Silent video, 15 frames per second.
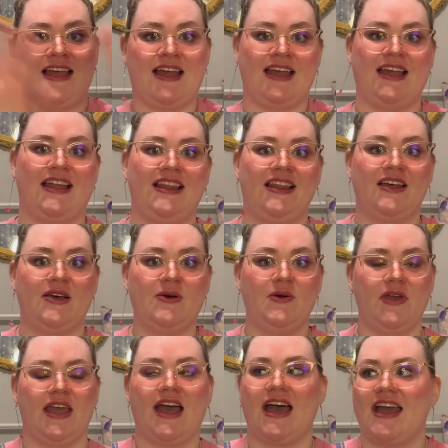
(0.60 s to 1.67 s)
Hello
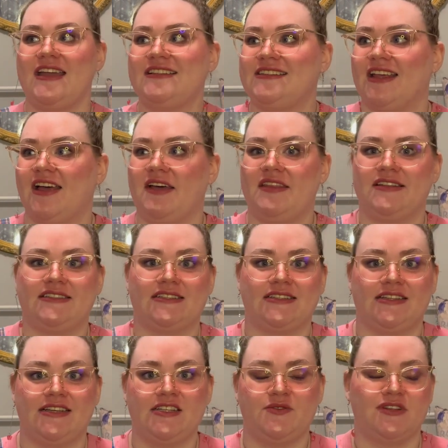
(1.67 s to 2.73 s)
guys, this is
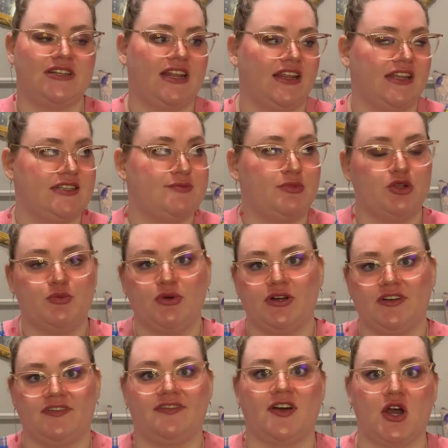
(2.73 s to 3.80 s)
Elise with Elliot's
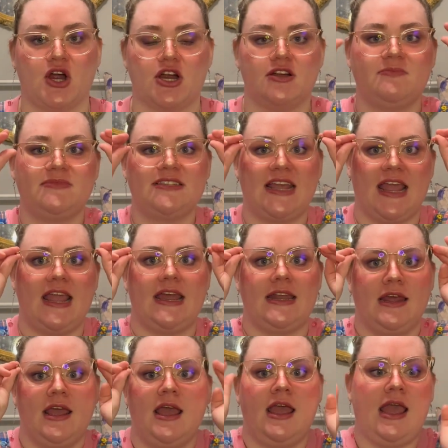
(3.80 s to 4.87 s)
Bluebird Farms, and
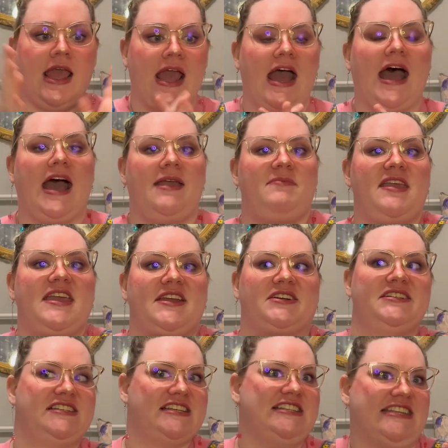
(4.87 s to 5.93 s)
I'm here
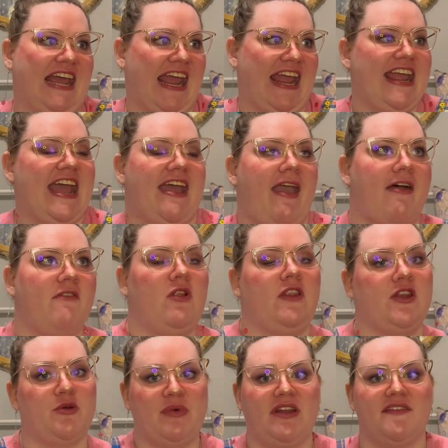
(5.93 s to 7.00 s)
today. I have a
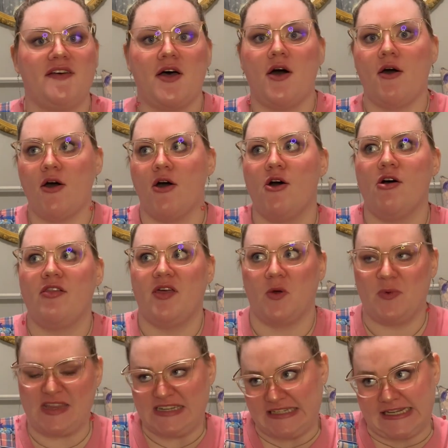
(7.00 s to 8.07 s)
little bit of a haul that
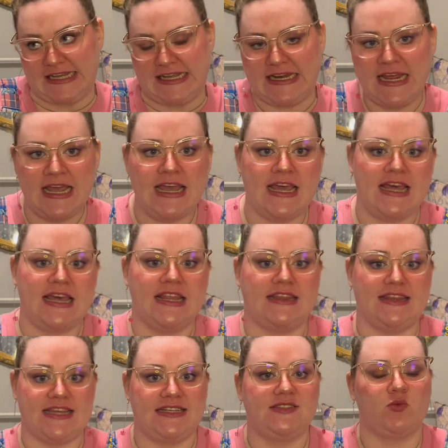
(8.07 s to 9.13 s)
we did
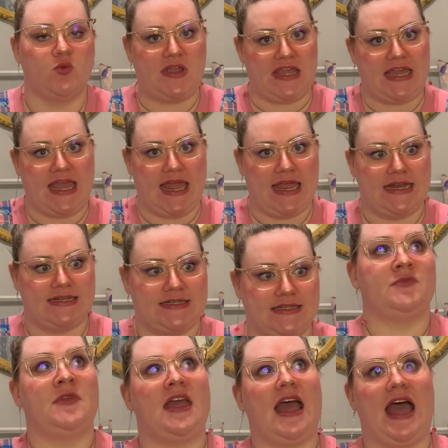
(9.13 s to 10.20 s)
this weekend
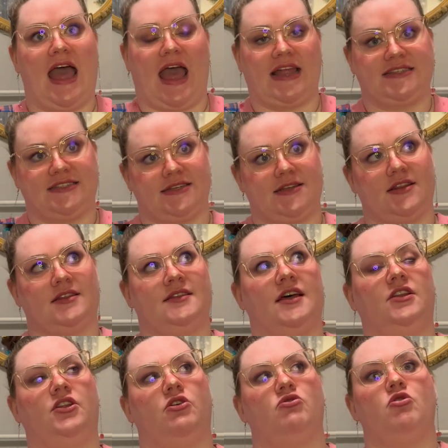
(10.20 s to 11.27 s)
at the
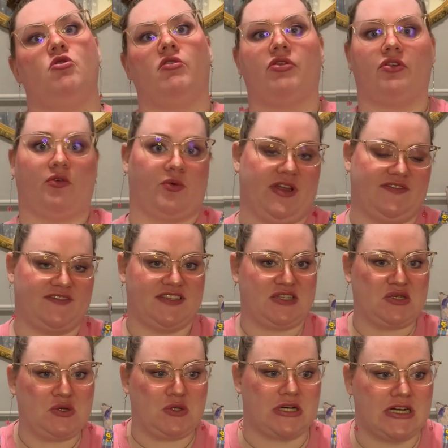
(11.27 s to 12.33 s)
local thrift
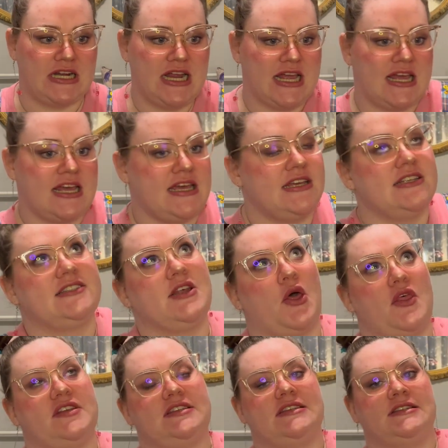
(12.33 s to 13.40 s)
store. So
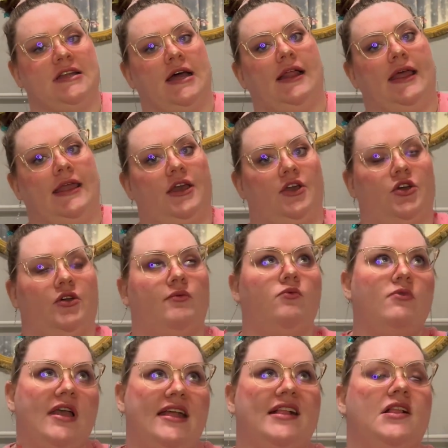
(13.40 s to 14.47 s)
this is not like a
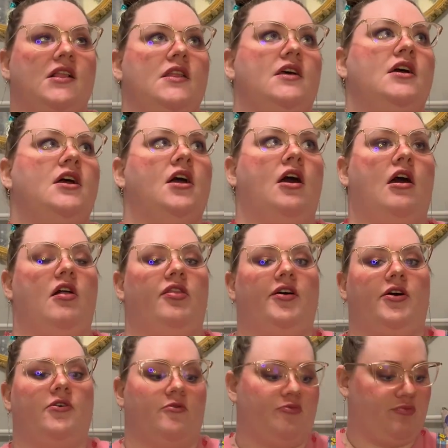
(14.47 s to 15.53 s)
Goodwill,
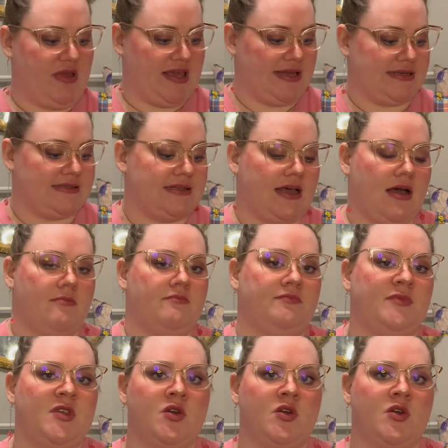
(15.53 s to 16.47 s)
although because my